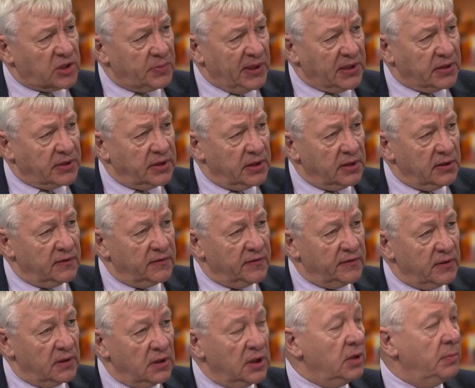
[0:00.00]

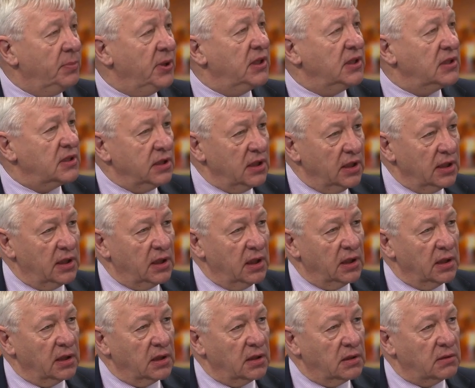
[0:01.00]
expensive. Yeah. But it's
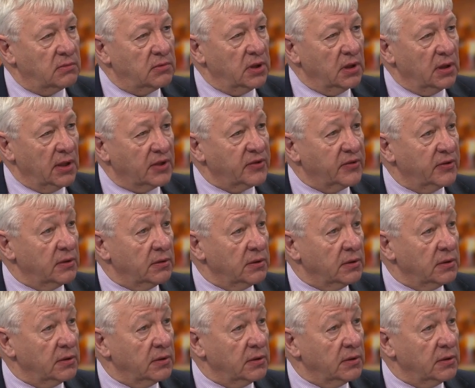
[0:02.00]
likely to last